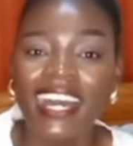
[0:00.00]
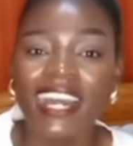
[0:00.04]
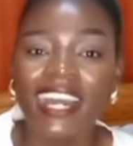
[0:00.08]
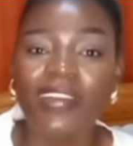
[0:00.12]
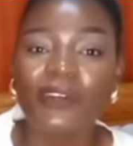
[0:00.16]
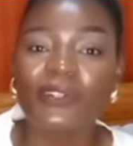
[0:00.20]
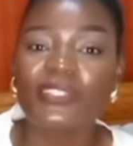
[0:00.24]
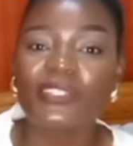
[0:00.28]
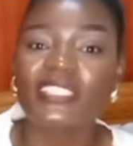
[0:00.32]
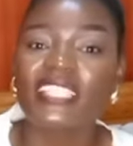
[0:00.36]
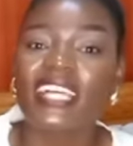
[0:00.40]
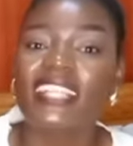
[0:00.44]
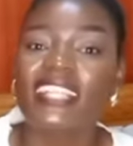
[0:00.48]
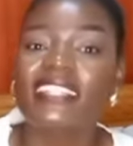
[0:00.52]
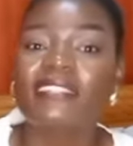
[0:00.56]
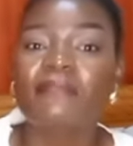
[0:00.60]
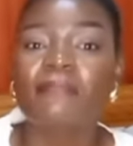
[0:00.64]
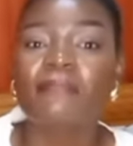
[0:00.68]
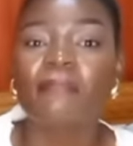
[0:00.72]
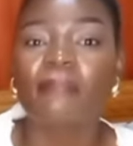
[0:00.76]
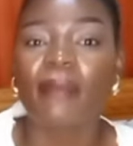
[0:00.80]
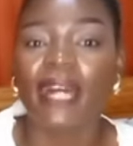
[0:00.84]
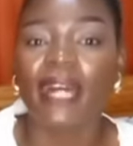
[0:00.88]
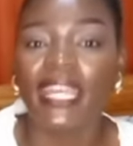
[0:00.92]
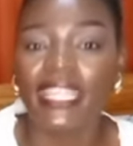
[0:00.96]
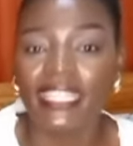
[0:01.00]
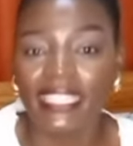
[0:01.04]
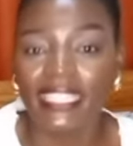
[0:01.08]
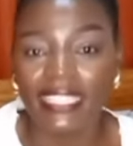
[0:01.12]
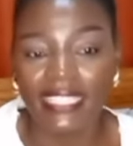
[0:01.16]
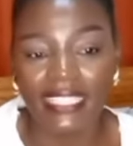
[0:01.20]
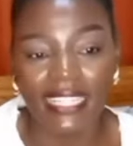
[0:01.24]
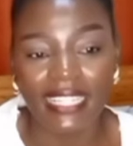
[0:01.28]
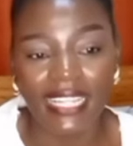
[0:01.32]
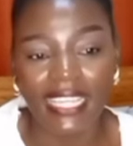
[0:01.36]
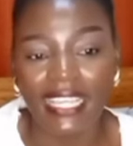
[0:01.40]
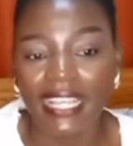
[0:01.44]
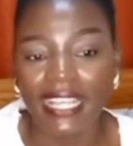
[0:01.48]
I was just
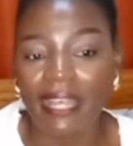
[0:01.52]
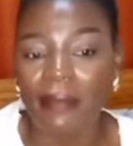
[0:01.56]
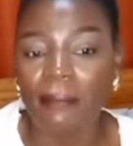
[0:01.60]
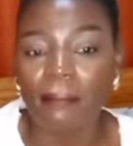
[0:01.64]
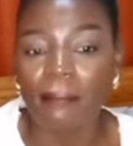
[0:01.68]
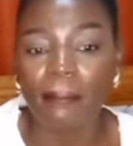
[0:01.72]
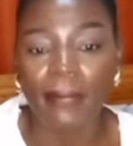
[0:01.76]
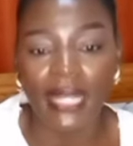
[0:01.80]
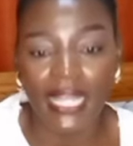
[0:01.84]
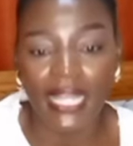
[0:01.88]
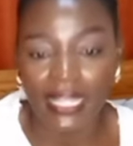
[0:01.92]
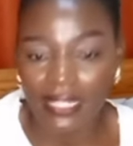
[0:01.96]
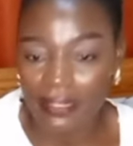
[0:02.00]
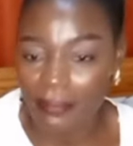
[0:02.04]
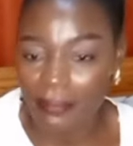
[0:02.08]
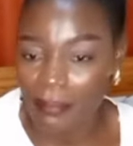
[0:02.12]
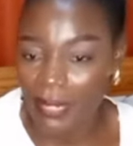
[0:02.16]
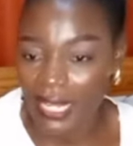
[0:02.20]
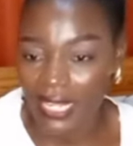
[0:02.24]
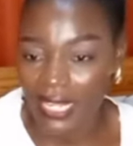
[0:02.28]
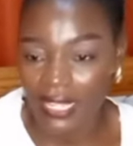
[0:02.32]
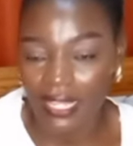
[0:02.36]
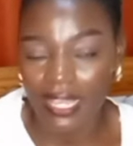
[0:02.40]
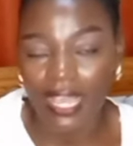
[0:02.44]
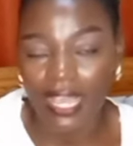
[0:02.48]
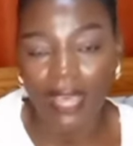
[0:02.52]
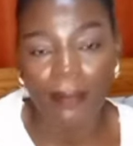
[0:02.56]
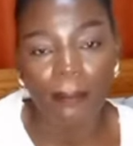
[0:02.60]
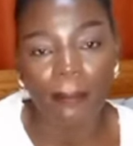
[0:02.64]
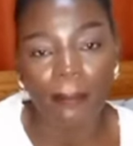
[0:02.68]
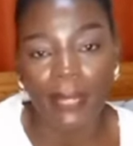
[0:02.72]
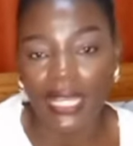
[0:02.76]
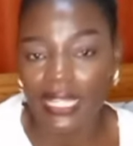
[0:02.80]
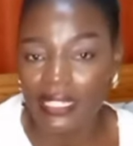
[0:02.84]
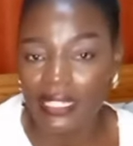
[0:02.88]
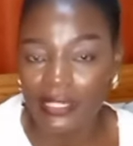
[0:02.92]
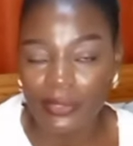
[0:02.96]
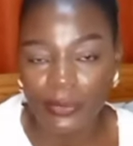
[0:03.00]
smiling like a mad
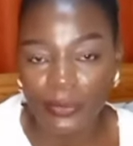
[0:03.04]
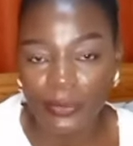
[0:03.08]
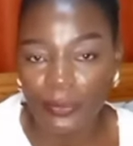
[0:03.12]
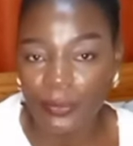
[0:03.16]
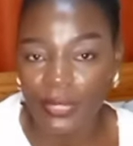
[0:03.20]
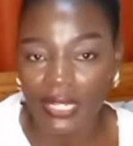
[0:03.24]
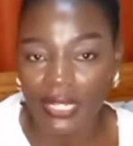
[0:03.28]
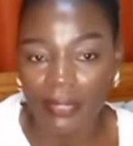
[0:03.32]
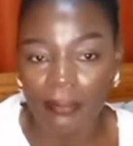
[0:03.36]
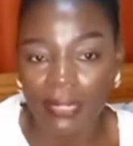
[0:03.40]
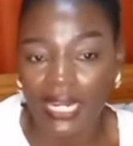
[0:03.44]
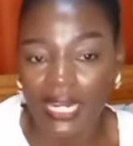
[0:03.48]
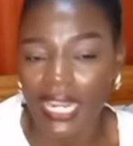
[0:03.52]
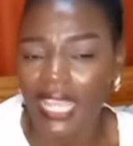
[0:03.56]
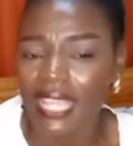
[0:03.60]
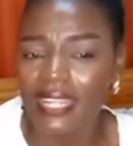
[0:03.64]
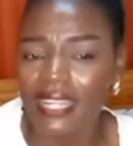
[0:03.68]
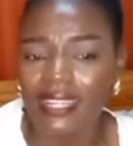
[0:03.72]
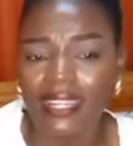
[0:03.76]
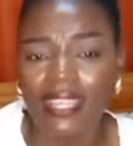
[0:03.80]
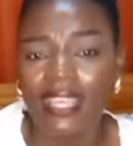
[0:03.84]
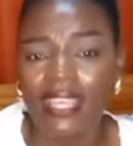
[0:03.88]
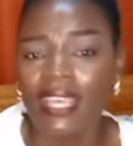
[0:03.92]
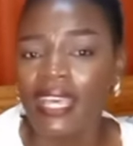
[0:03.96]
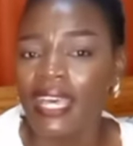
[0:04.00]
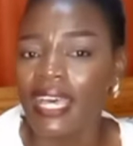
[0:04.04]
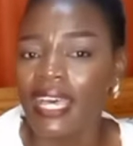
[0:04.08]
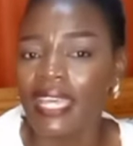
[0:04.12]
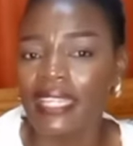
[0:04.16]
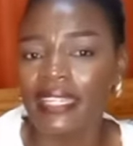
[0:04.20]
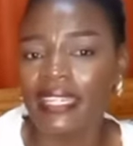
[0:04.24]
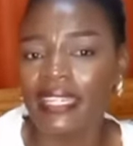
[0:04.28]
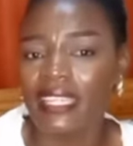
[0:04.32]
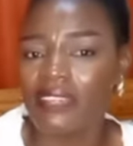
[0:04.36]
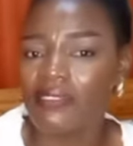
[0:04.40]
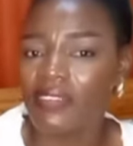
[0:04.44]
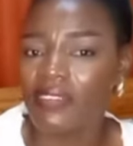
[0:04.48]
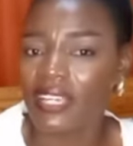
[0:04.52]
woman. But I
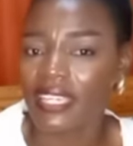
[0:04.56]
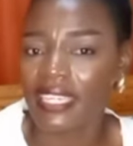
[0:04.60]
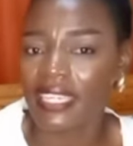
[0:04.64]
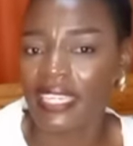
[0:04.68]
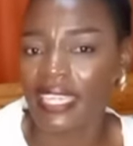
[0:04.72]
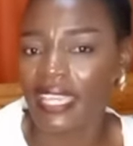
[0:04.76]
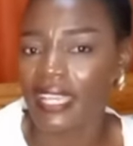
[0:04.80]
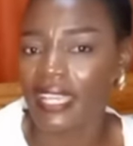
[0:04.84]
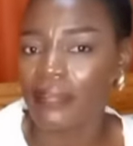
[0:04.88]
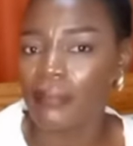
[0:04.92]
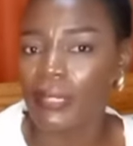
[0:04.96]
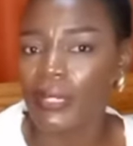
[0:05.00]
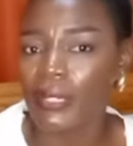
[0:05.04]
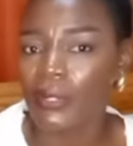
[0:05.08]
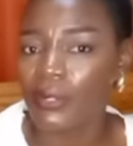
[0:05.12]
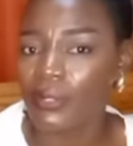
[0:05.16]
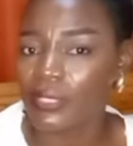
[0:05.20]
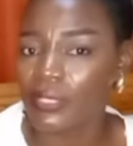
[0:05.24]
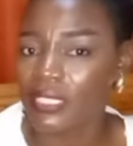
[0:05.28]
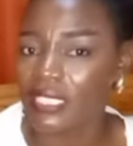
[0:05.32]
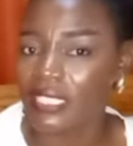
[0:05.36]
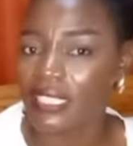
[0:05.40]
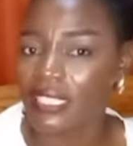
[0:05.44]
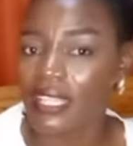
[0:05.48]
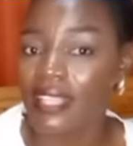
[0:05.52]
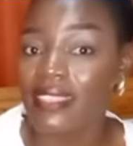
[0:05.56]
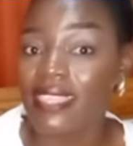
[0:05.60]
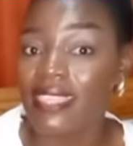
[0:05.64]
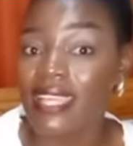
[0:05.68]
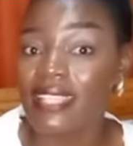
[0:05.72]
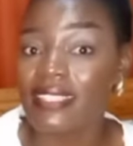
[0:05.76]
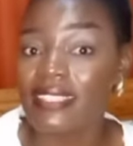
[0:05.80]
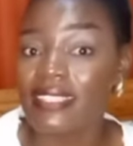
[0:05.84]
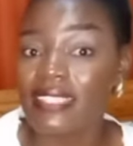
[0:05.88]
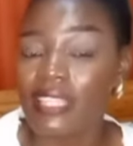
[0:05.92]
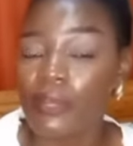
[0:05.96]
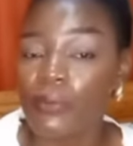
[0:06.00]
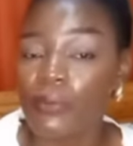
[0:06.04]
never cared, because
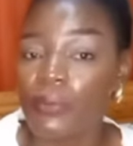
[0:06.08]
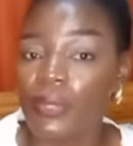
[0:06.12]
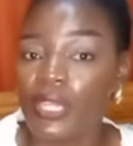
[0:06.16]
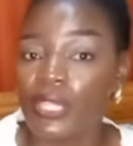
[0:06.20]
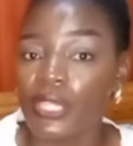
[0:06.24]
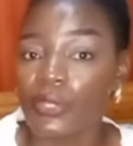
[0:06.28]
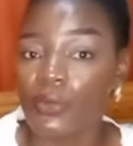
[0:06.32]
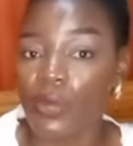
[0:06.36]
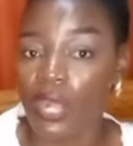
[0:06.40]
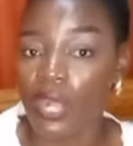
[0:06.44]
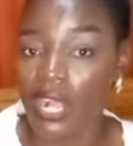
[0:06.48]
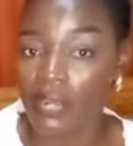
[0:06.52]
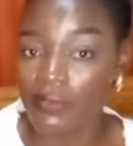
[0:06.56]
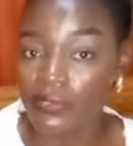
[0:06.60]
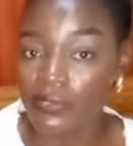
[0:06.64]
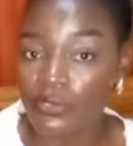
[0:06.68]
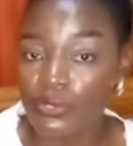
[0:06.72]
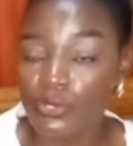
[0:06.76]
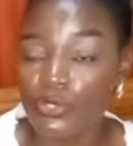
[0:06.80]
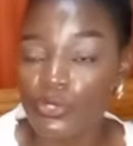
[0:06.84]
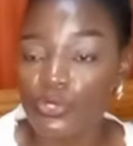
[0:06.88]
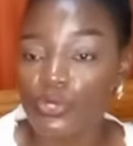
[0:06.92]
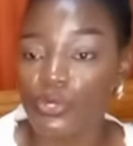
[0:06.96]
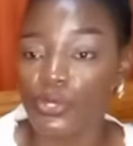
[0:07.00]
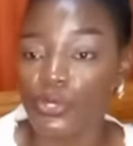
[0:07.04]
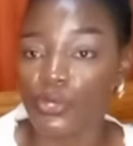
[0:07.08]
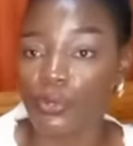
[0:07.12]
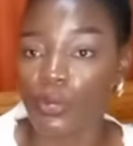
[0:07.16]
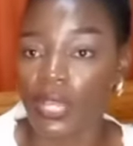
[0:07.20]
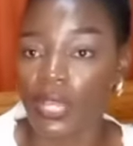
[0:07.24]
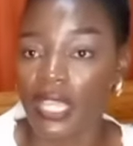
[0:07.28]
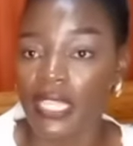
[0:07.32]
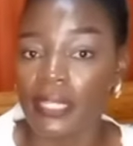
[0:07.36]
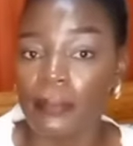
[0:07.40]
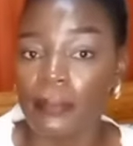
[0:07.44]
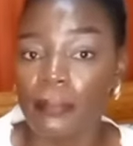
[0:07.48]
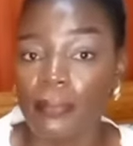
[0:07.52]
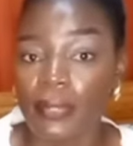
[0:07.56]
that's the way you have to show
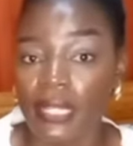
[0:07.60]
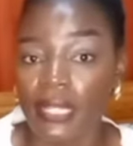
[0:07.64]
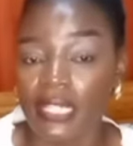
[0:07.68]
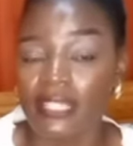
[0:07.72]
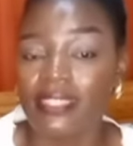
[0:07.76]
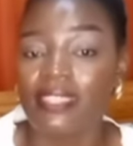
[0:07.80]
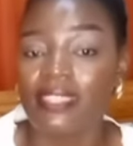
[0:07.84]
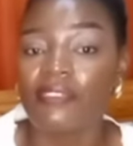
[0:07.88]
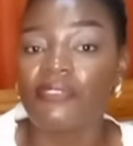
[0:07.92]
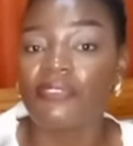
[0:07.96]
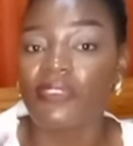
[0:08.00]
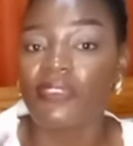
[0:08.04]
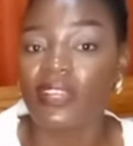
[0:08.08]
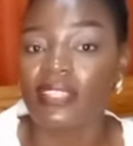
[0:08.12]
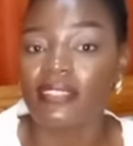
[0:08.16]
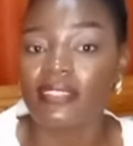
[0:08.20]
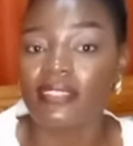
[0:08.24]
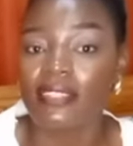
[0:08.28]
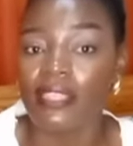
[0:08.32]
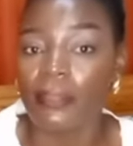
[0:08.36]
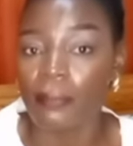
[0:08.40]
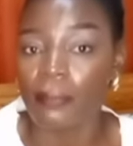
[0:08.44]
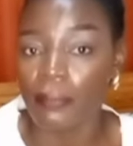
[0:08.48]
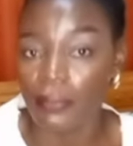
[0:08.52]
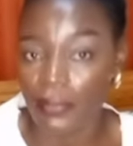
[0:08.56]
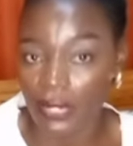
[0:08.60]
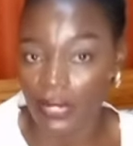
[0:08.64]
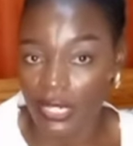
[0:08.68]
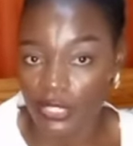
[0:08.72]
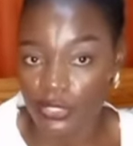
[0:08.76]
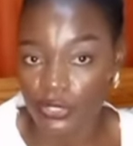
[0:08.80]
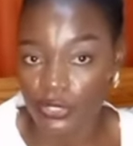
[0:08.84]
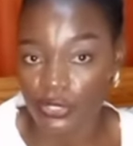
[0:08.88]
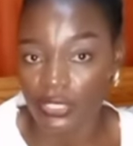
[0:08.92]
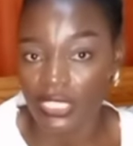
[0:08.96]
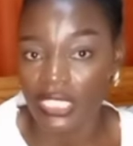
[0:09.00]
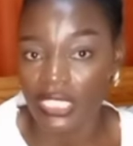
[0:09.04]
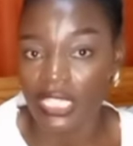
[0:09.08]
your the first
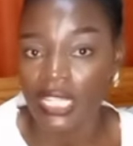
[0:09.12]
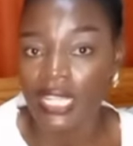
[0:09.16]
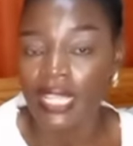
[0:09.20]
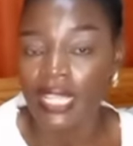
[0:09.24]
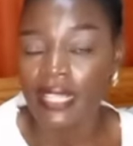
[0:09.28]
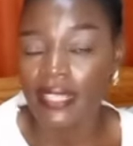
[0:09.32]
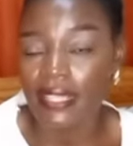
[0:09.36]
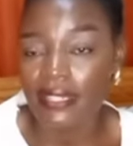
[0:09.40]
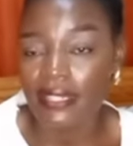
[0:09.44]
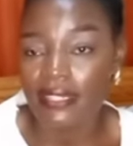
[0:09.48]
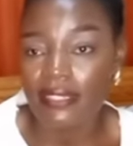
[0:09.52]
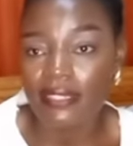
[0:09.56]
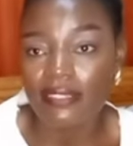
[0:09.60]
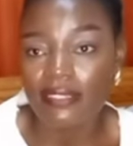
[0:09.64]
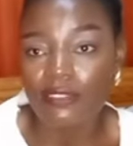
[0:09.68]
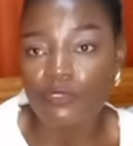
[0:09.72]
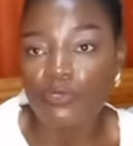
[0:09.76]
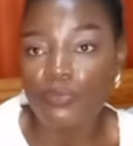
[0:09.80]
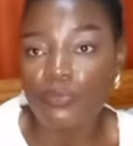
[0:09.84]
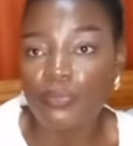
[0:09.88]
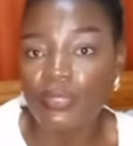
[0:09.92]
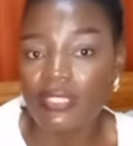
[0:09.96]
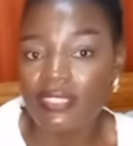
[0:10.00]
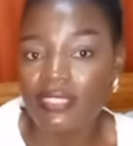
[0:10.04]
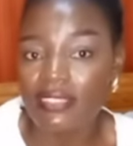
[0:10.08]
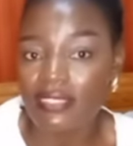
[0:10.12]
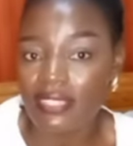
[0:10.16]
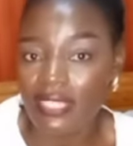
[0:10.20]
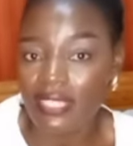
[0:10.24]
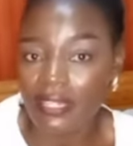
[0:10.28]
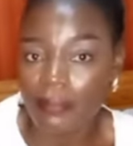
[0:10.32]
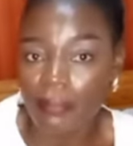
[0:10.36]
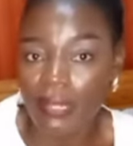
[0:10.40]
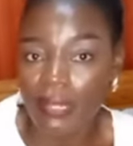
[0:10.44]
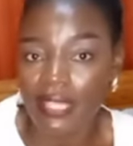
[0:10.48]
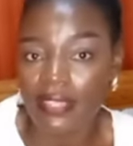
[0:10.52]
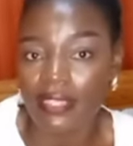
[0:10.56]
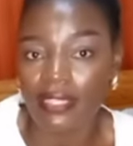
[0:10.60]
impression that is to be
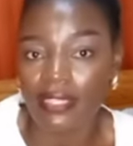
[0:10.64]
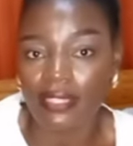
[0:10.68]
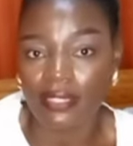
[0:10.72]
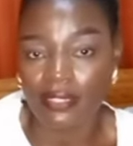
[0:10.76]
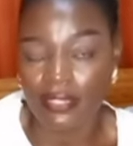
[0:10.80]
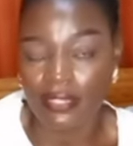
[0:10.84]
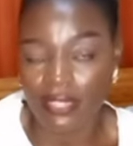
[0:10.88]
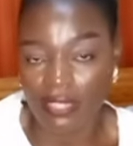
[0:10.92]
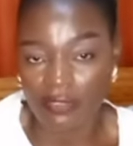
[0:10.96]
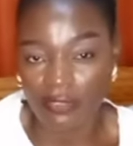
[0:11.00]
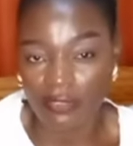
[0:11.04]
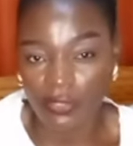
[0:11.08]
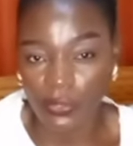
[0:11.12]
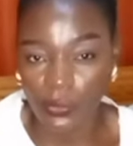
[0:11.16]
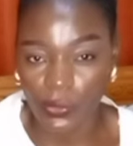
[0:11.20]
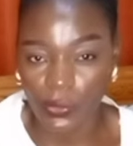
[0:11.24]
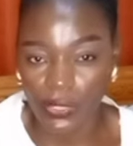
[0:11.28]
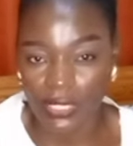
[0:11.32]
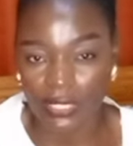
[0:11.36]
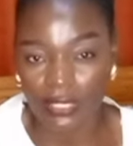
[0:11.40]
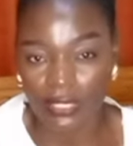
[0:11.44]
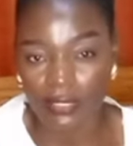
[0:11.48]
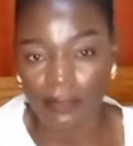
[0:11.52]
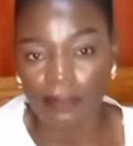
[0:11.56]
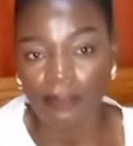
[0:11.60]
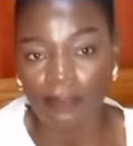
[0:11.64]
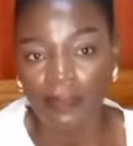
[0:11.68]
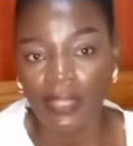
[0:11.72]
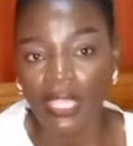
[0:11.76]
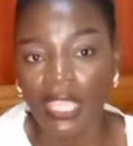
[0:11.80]
seen by the interviewers.